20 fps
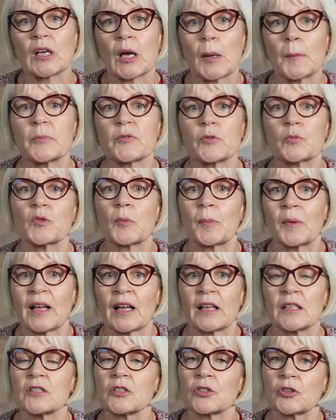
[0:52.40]
comes from the
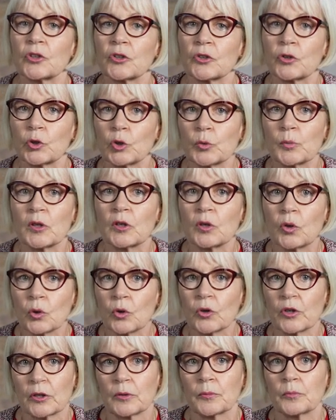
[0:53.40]
plant Curcuma
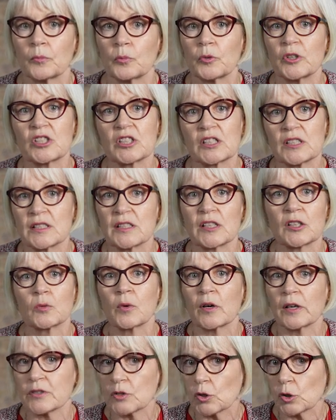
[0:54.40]
longa, which is a
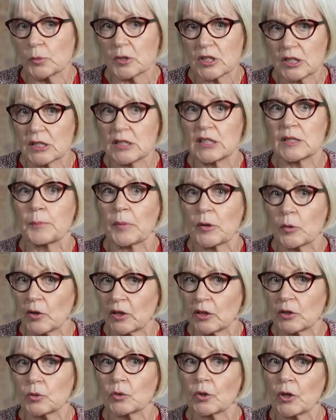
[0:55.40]
rhizomatous
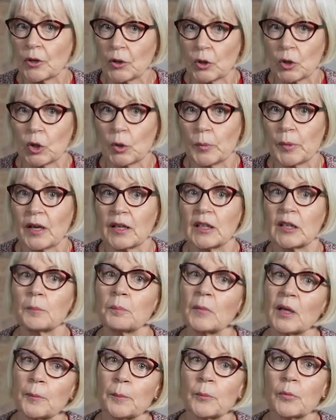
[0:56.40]
perennial herb and a
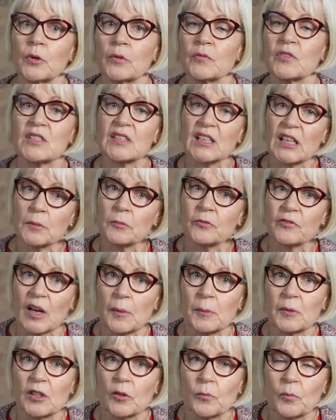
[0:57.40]
member of the same
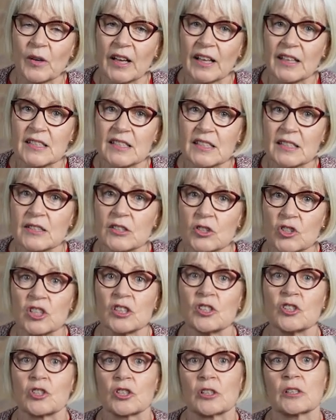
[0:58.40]
family of plants as
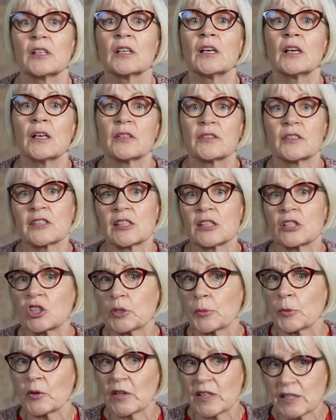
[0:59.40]
ginger, the
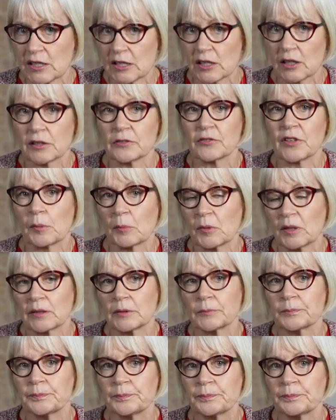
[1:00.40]
Zingiberaceae
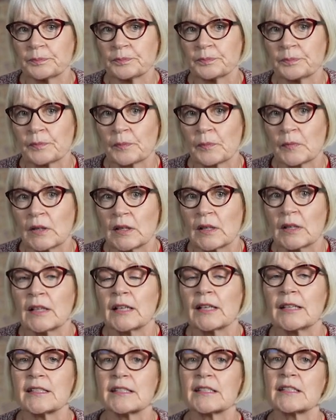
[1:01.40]
family.
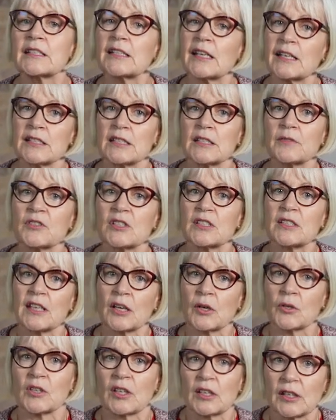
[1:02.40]
It is native to
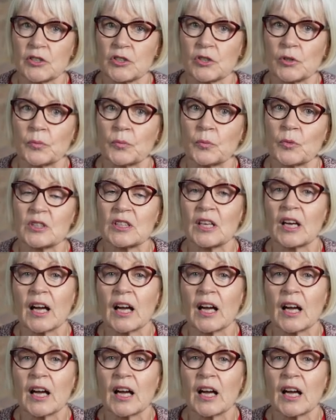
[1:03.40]
South Asia, with the